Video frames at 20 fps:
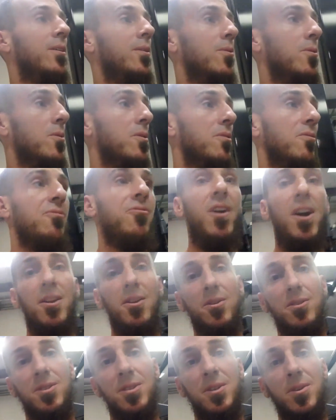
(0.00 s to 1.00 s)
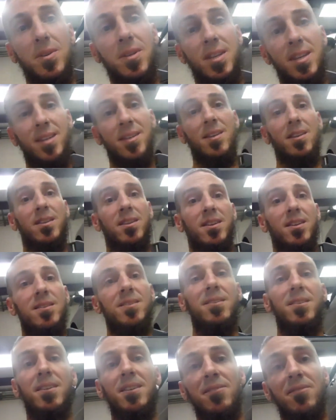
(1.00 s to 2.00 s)
or the final tune into
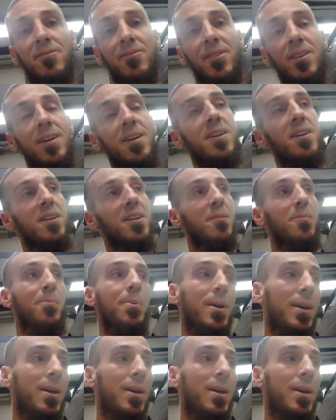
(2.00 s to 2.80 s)
this vlog,